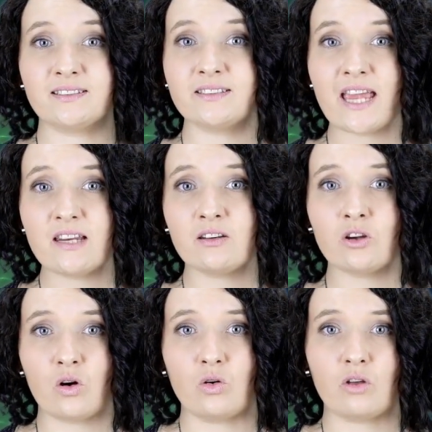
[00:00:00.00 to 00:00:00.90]
a stated
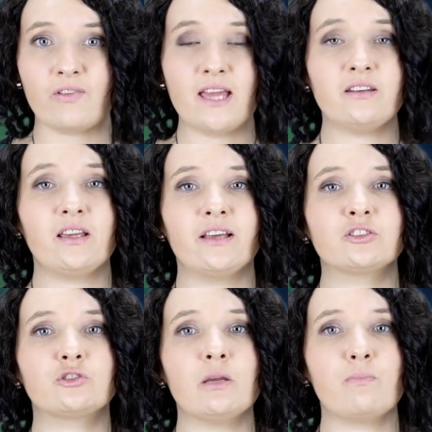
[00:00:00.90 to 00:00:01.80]
goal of ending
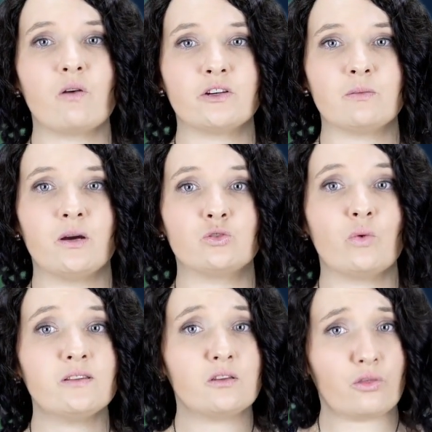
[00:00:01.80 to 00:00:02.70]
extreme poverty by
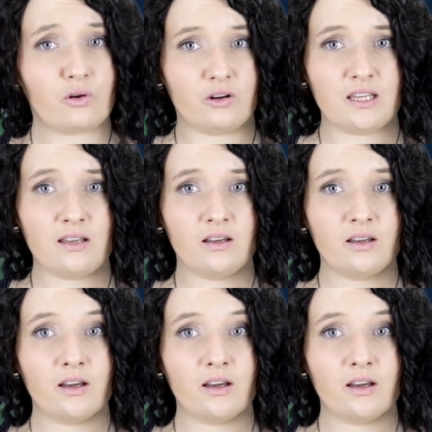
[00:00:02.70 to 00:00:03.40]
2030,